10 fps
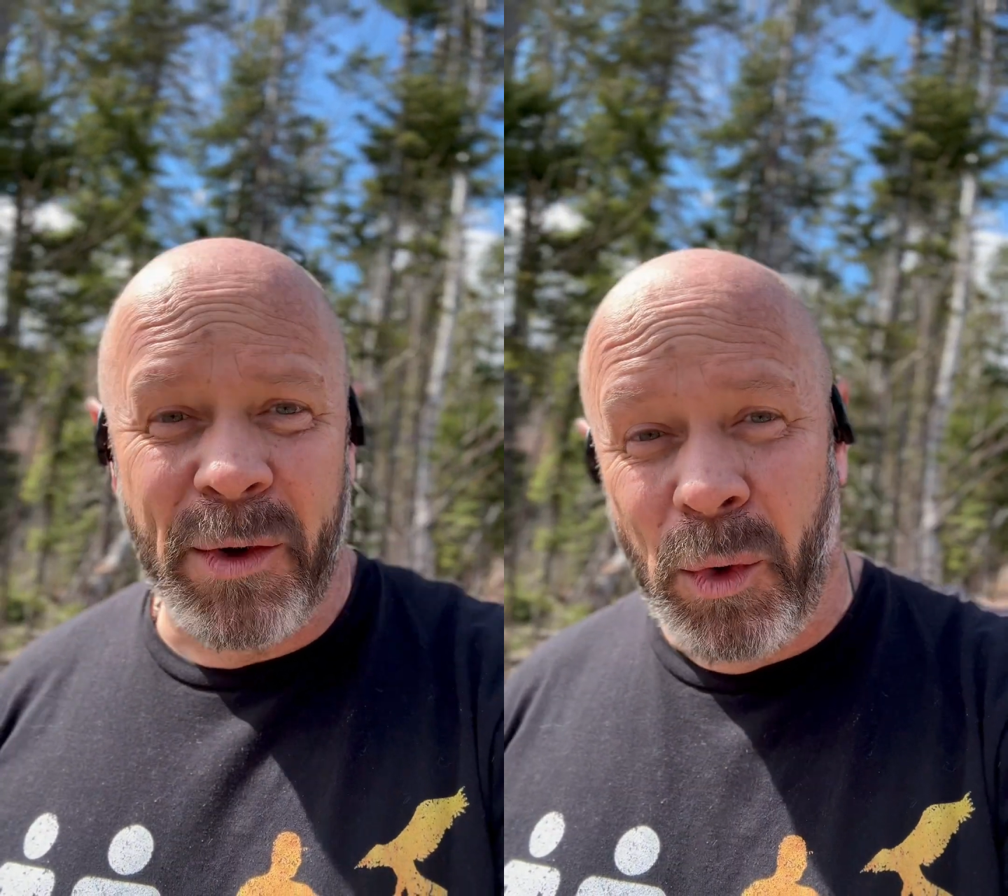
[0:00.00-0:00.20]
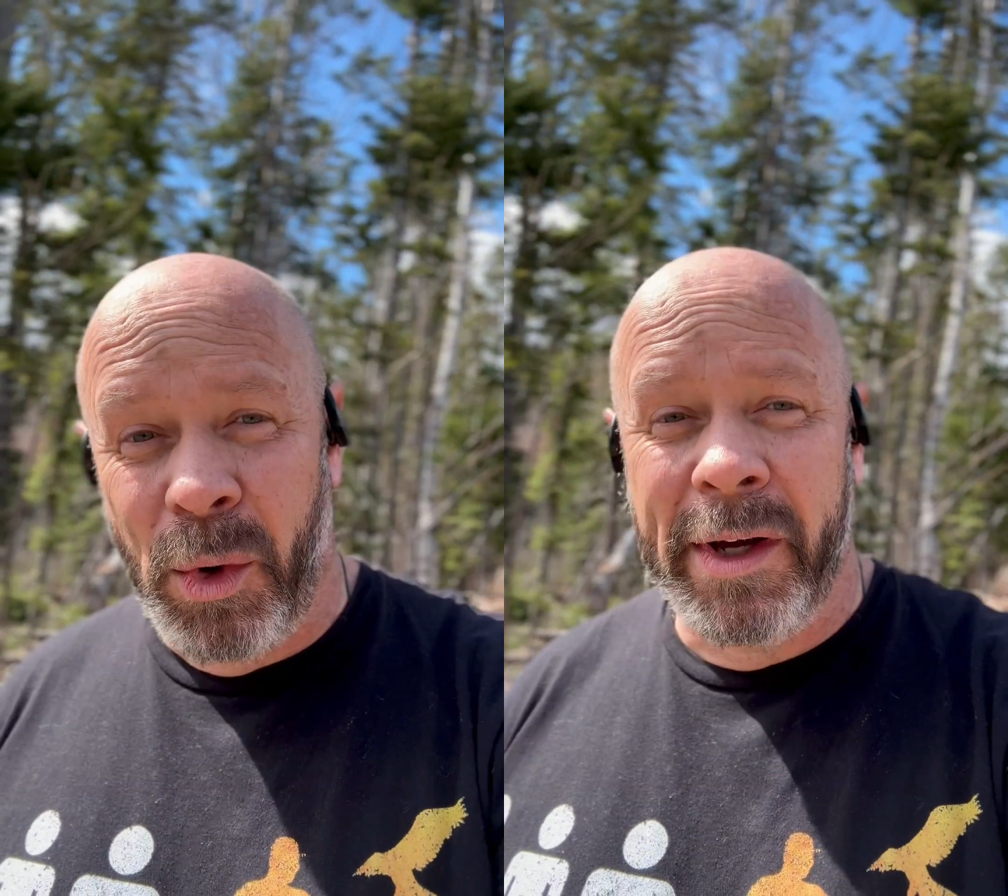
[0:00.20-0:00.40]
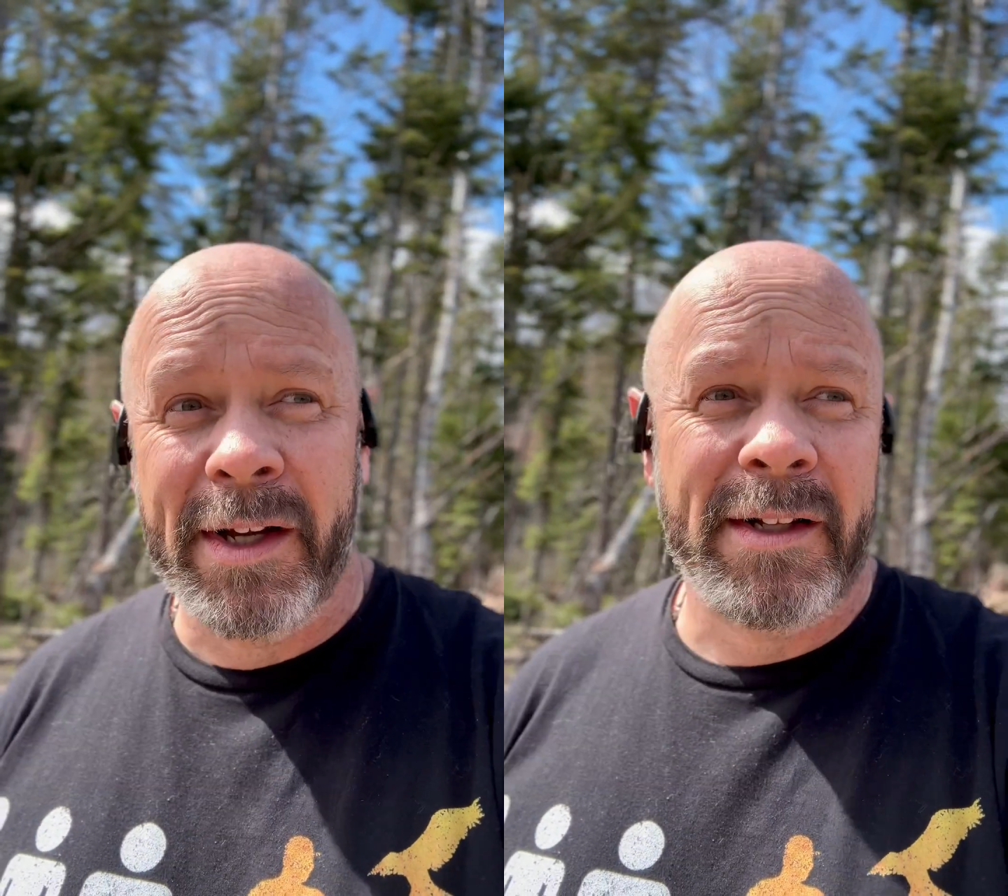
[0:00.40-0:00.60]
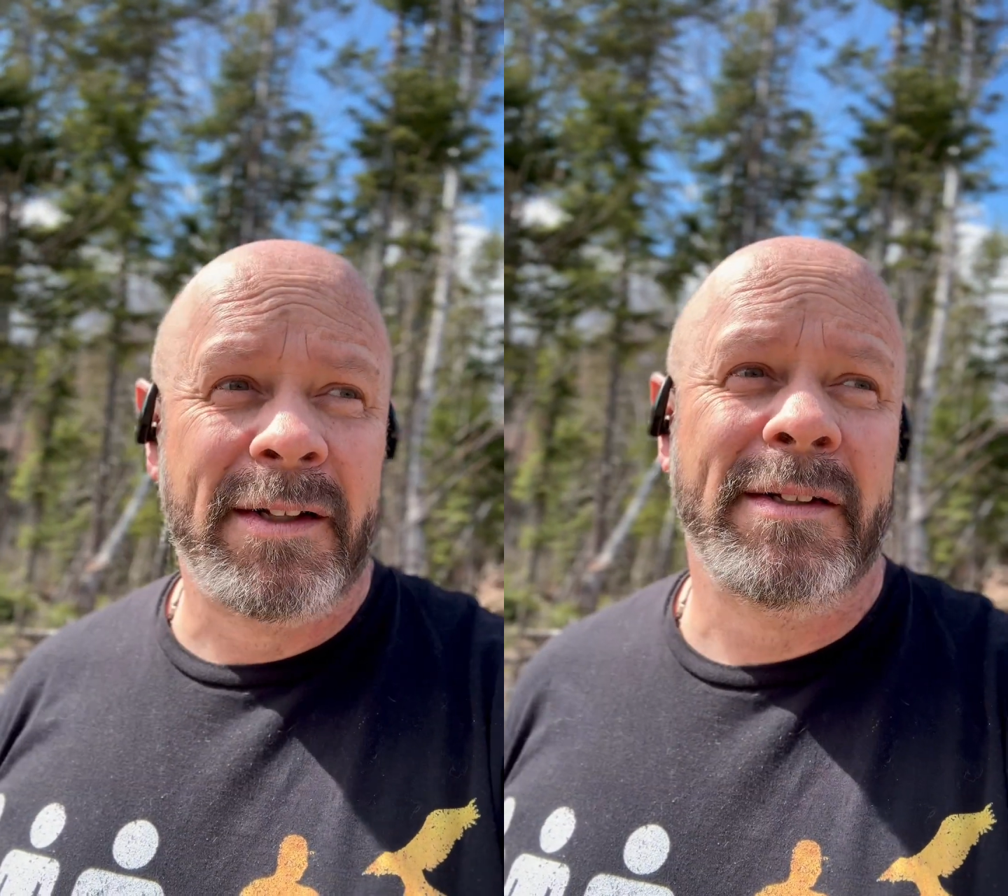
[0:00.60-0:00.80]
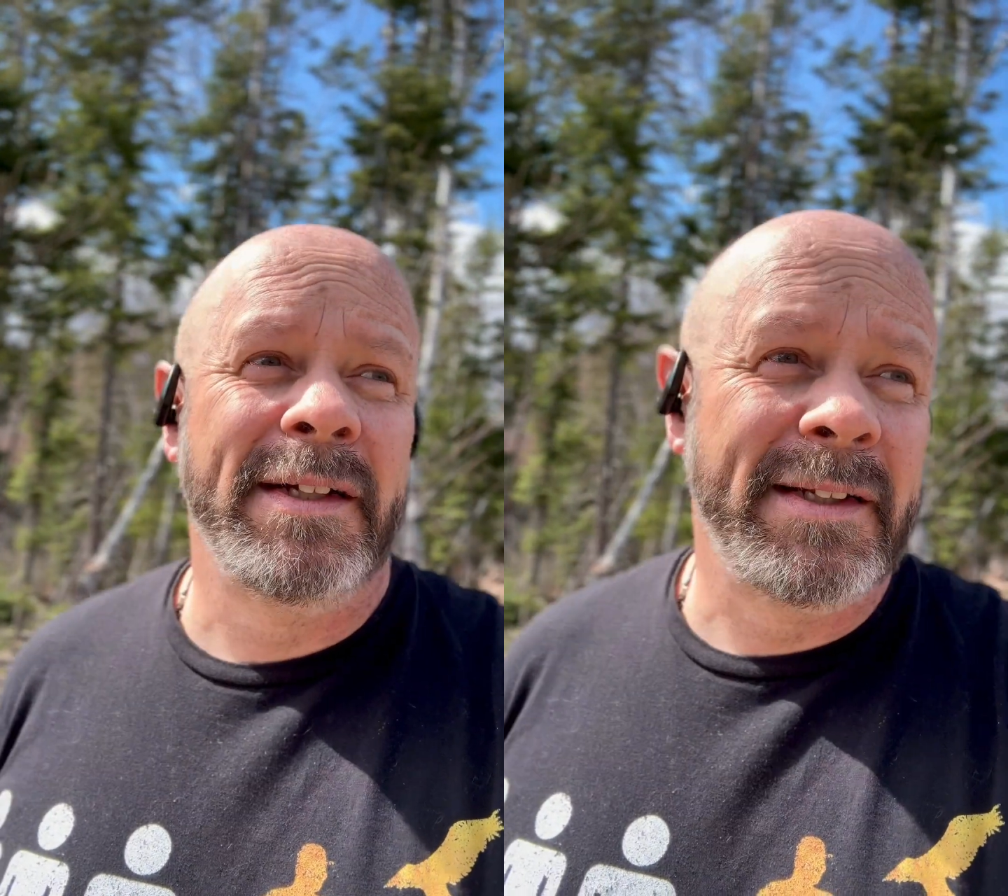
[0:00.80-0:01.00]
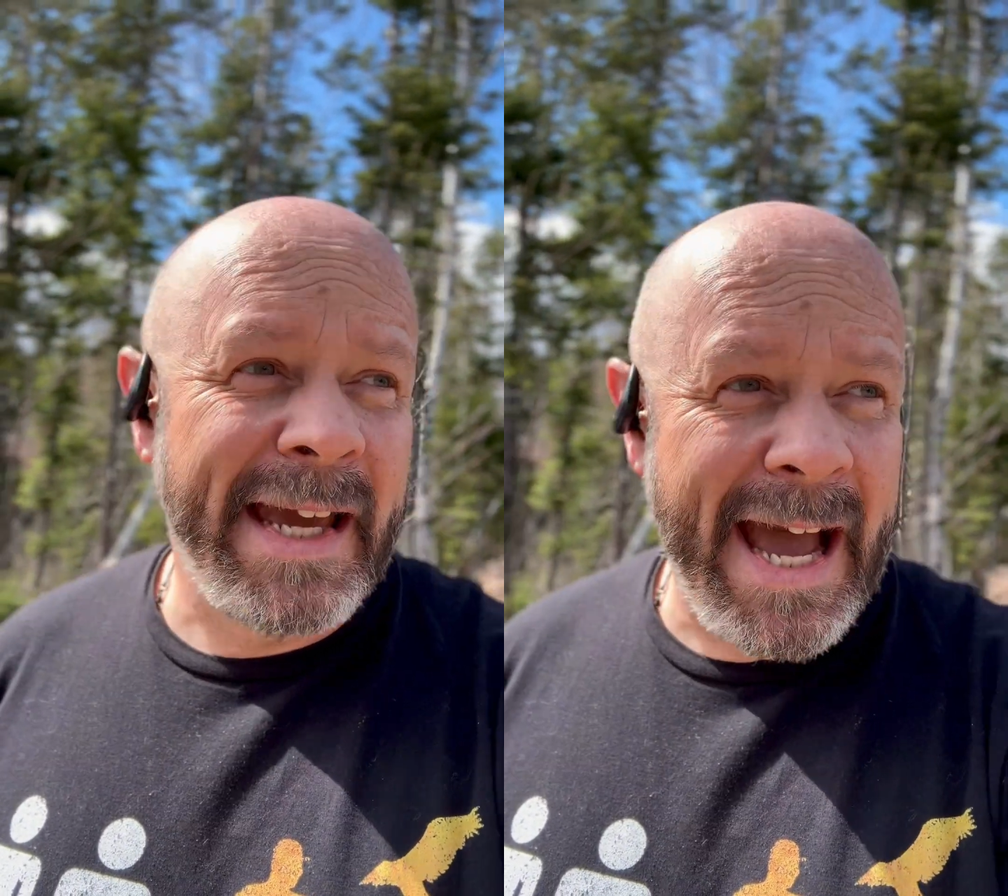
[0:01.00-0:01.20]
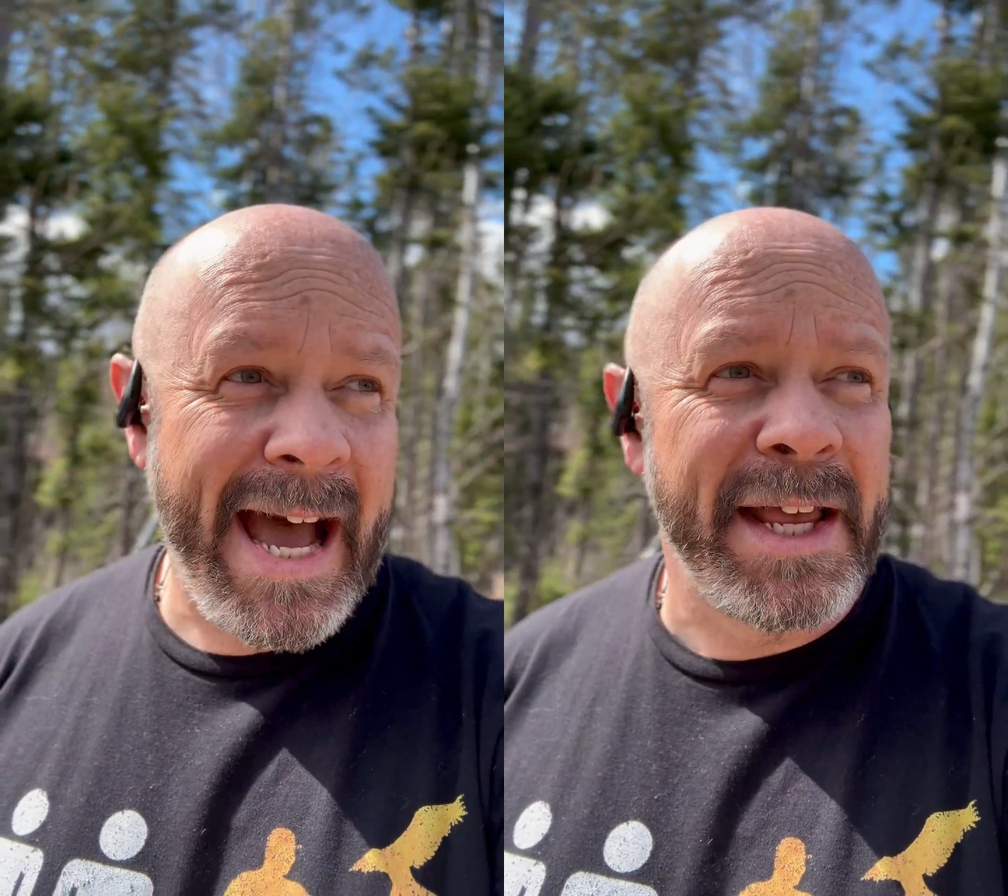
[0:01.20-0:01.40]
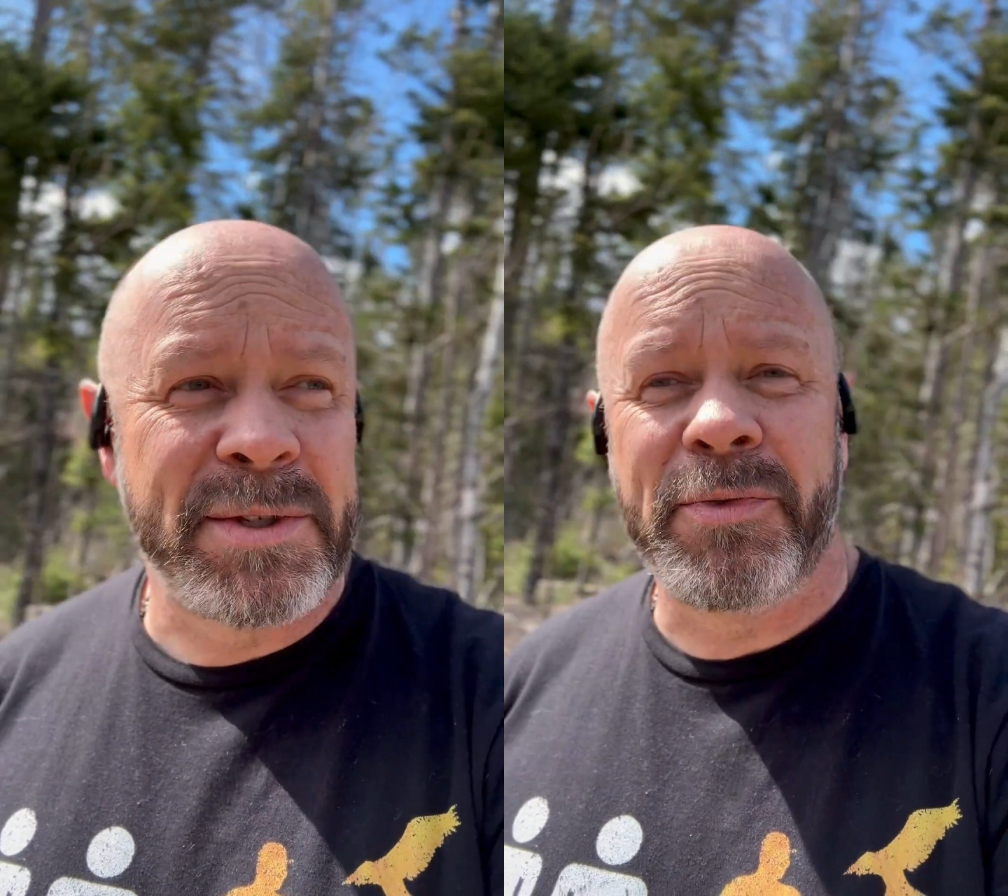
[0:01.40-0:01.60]
oil and
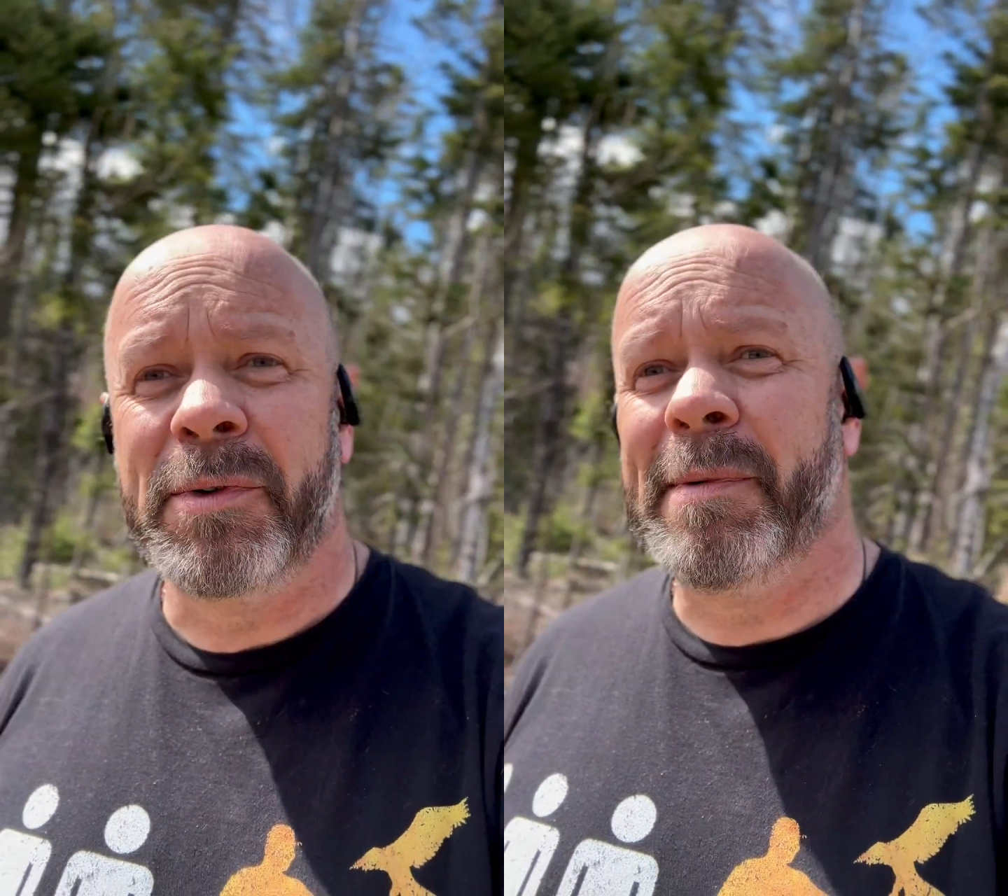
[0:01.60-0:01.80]
gas for